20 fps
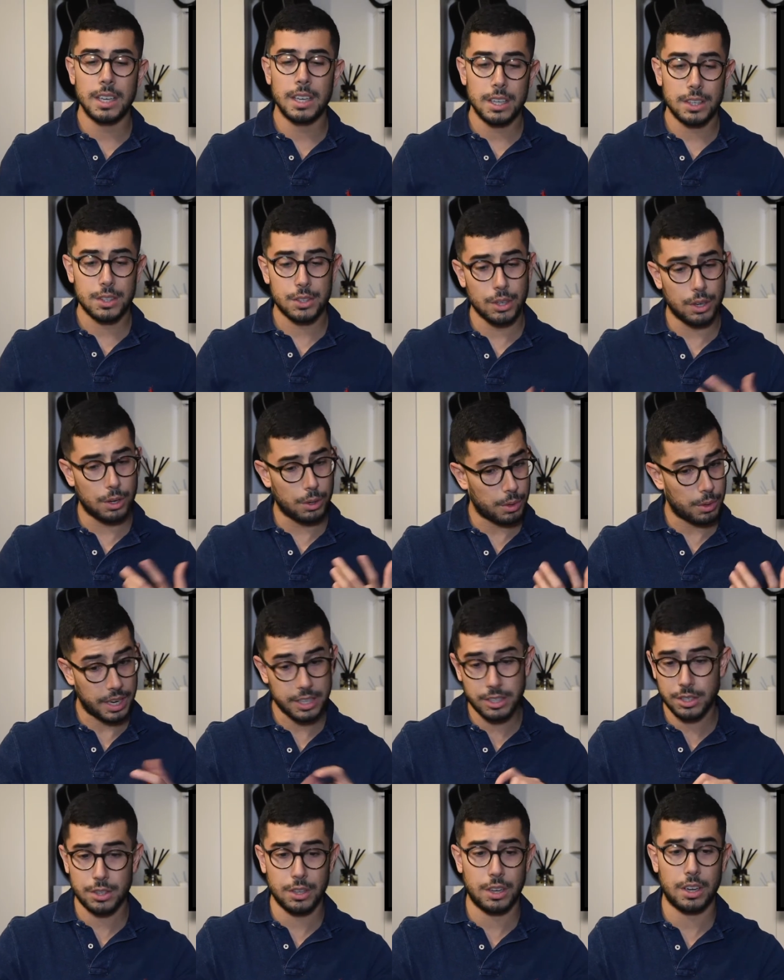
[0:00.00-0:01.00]
So I
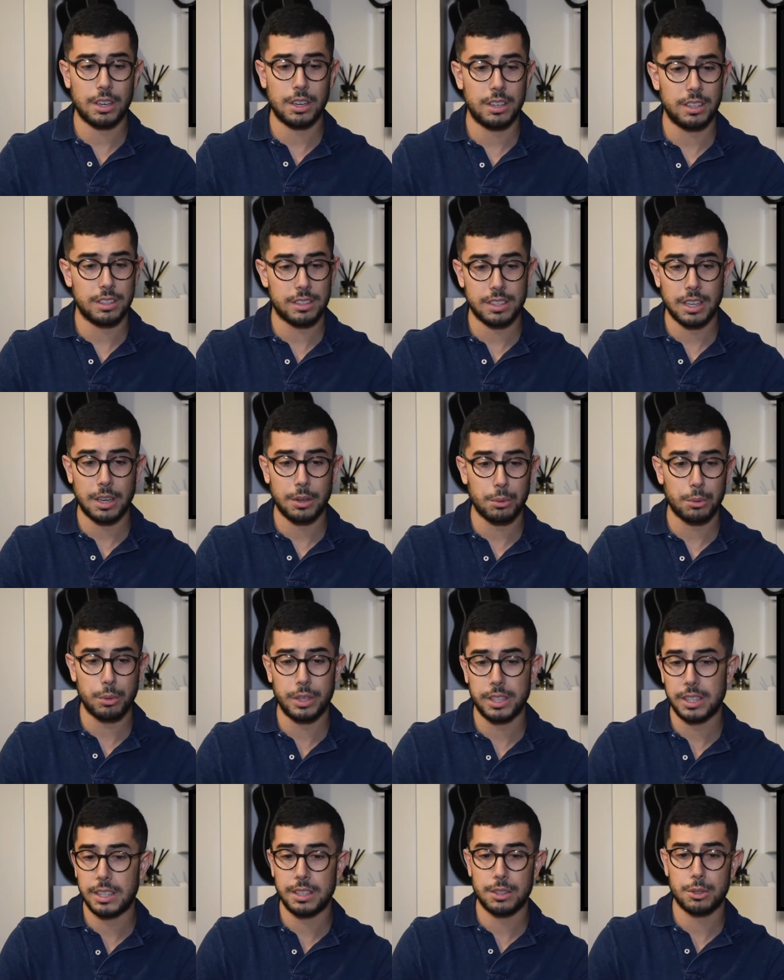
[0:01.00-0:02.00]
just thought it sounded
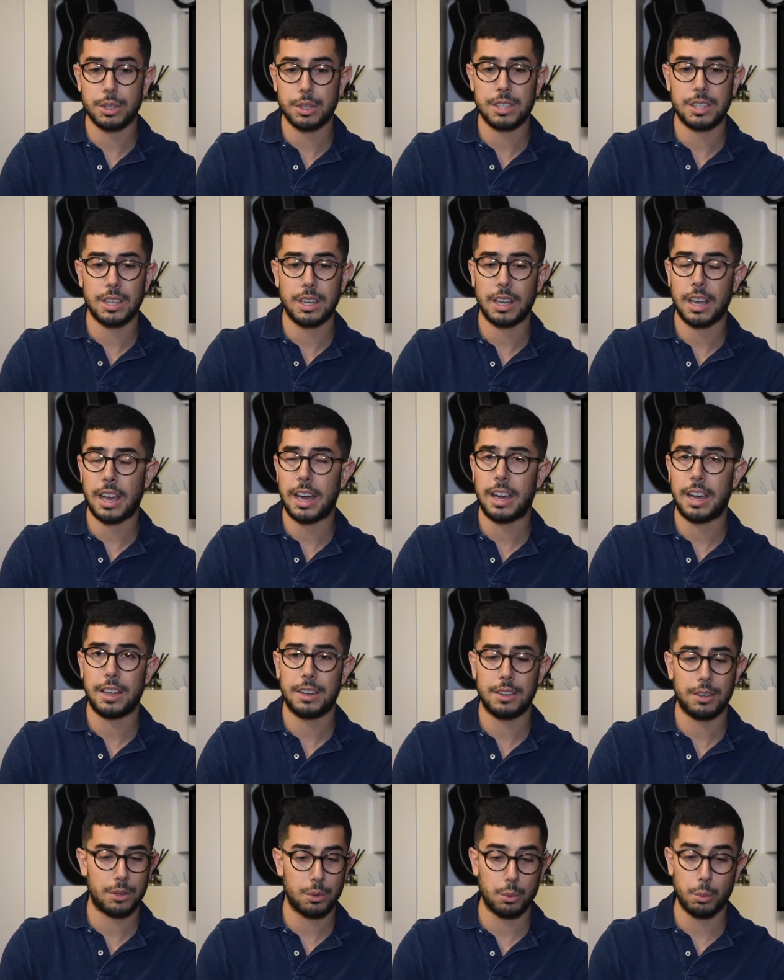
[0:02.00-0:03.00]
really interesting,
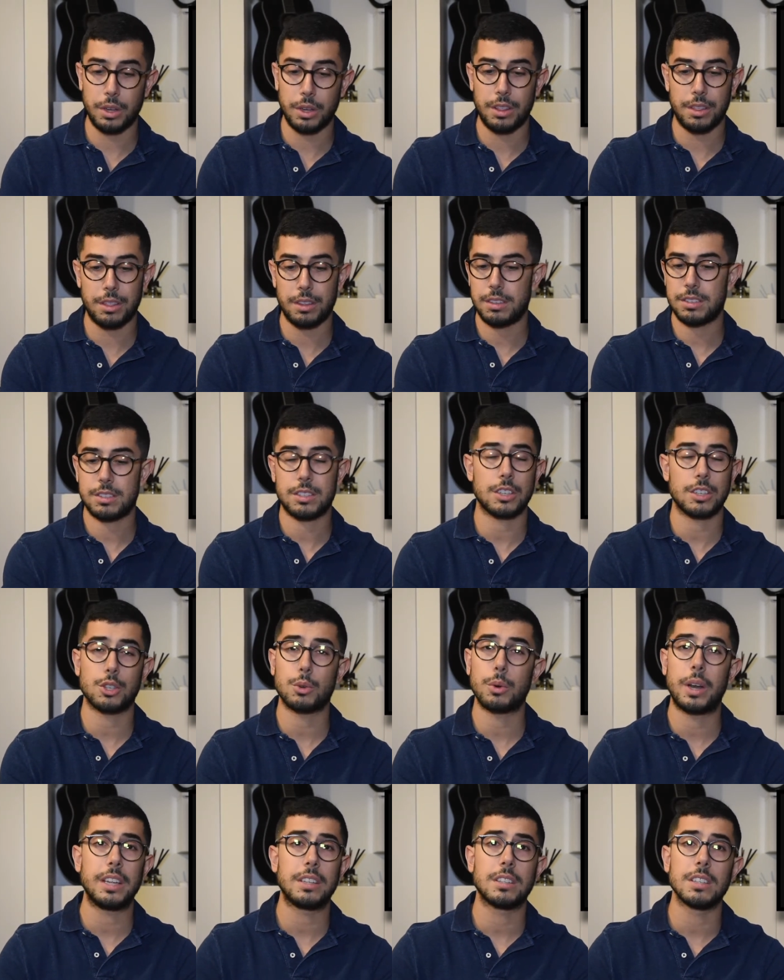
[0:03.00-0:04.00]
and with such
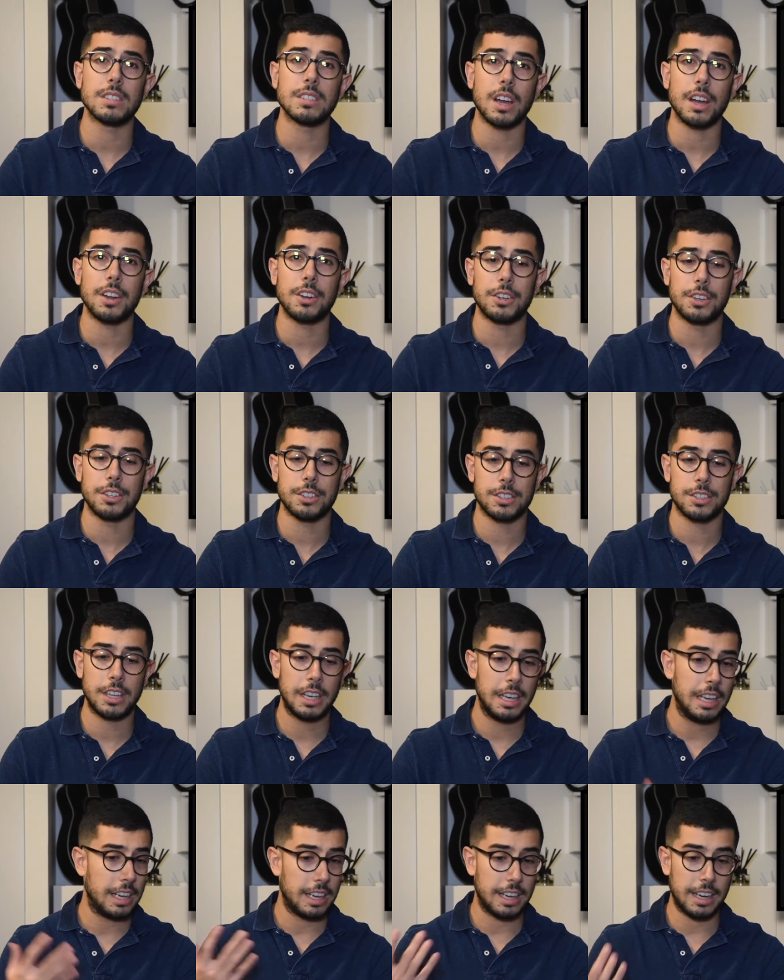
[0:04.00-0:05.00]
great designers,
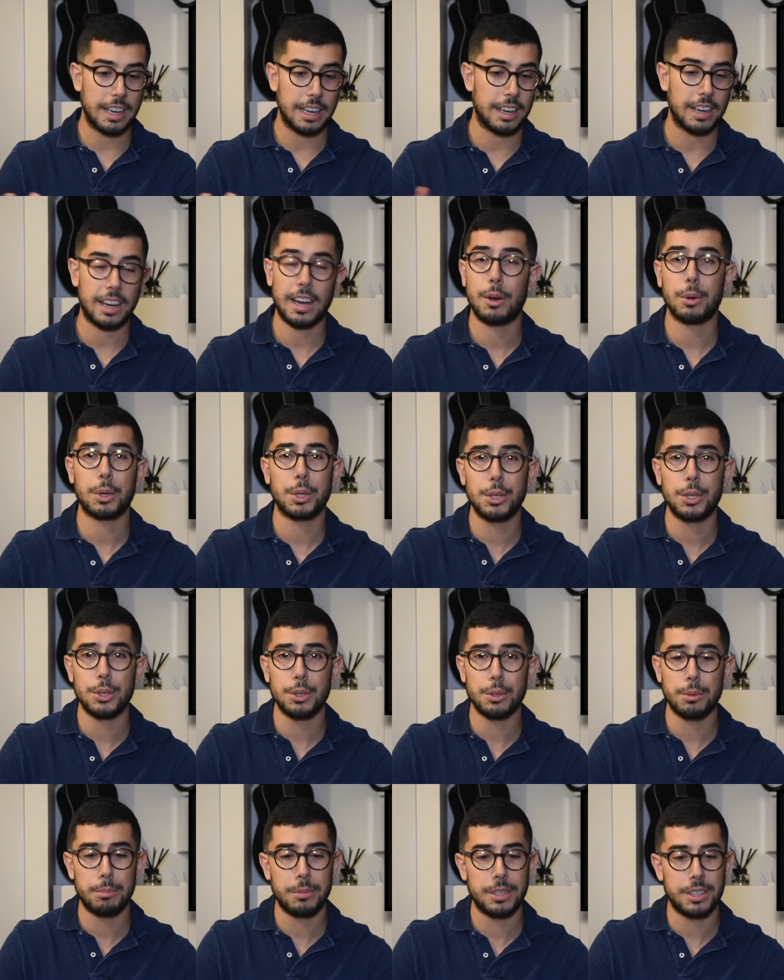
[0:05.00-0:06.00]
how could
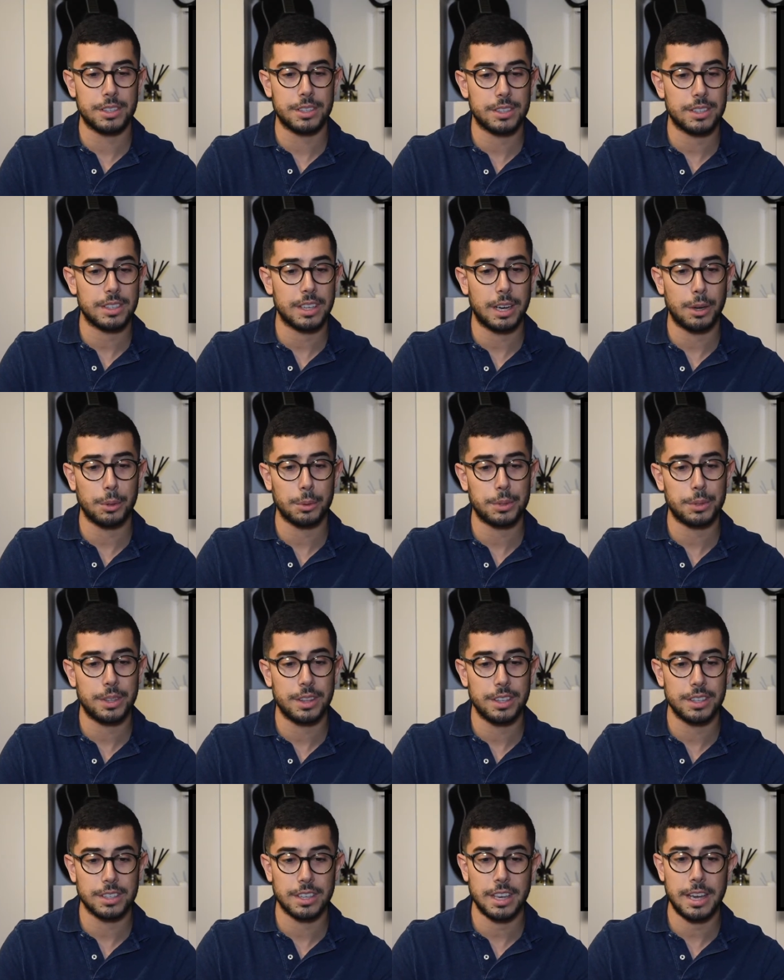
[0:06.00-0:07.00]
you miss out
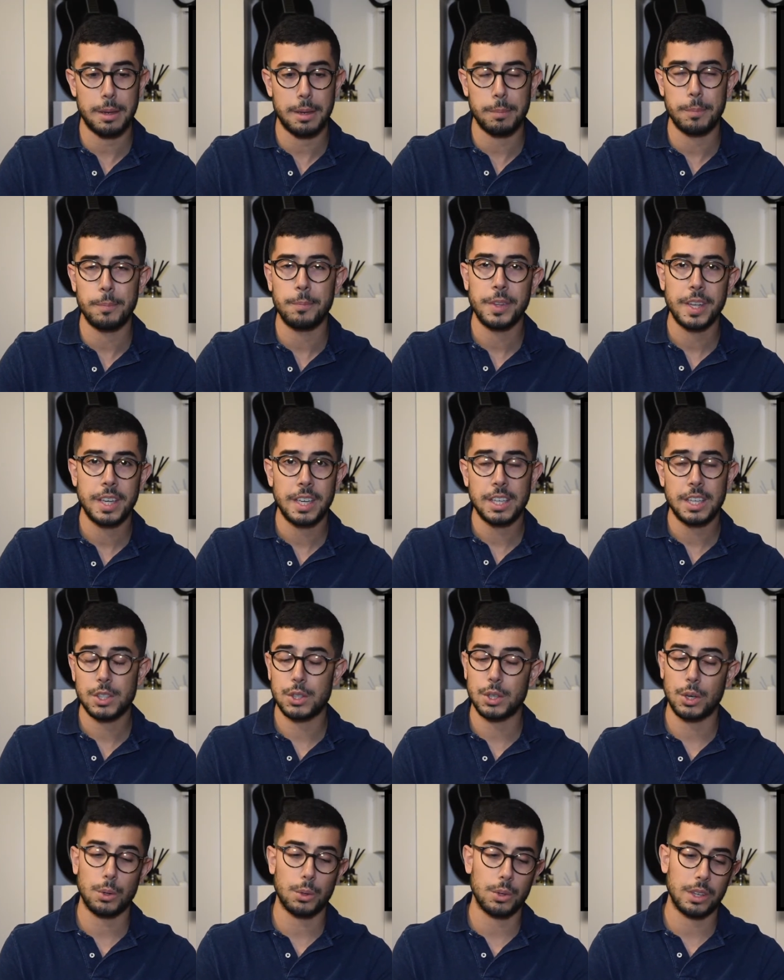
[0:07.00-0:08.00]
this game?
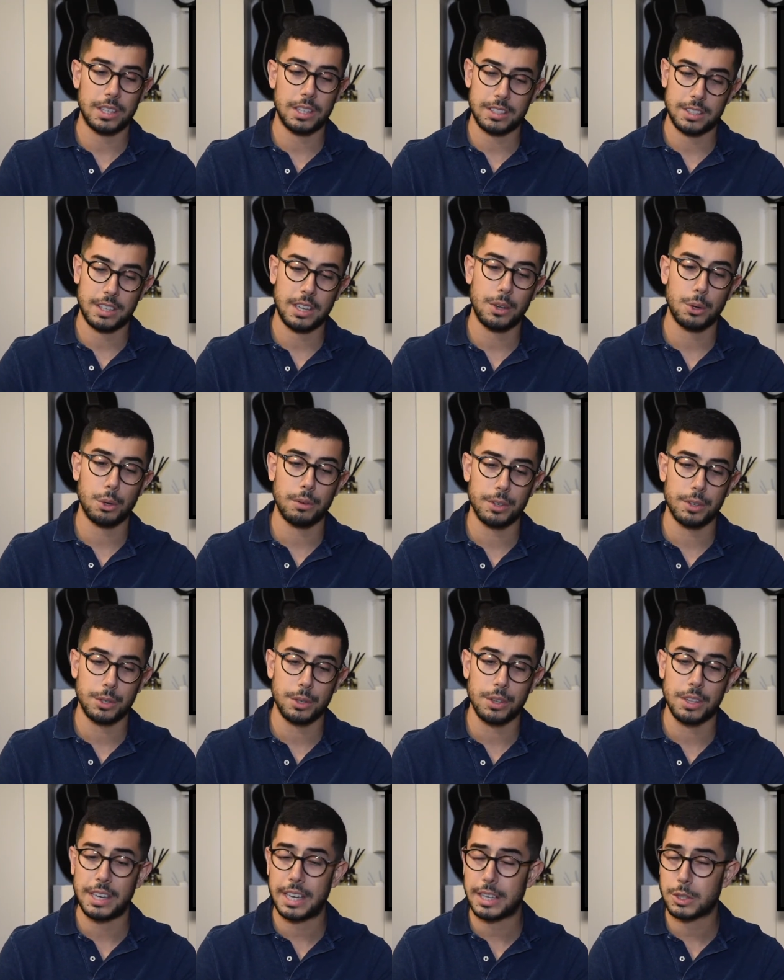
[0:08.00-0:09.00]
So let's head over to
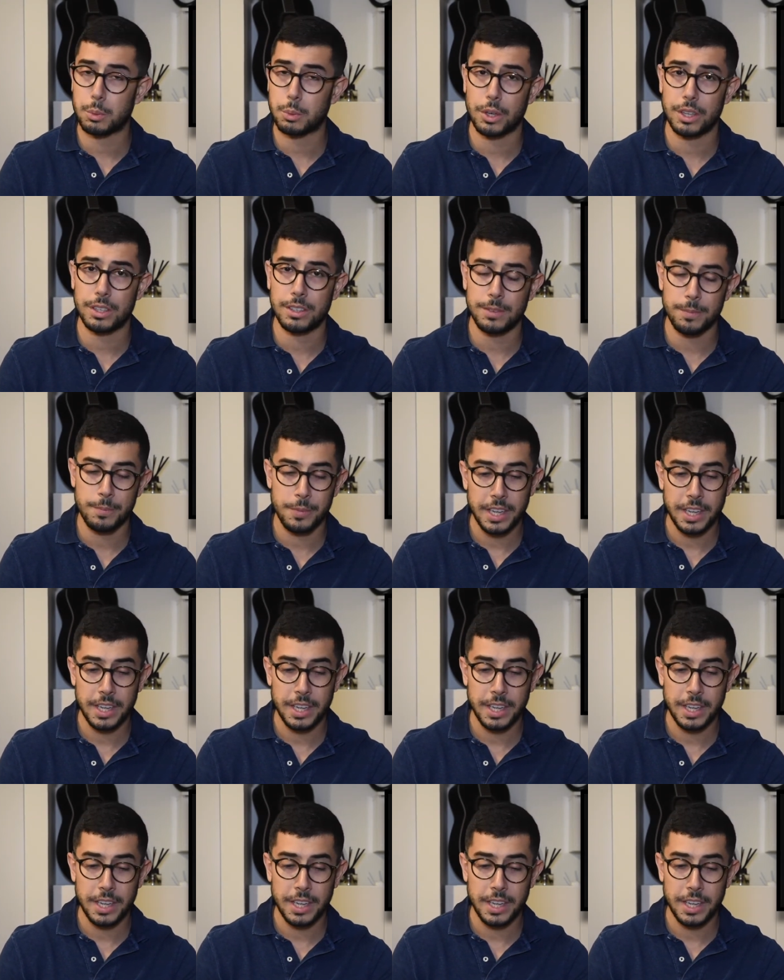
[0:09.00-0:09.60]
the next one.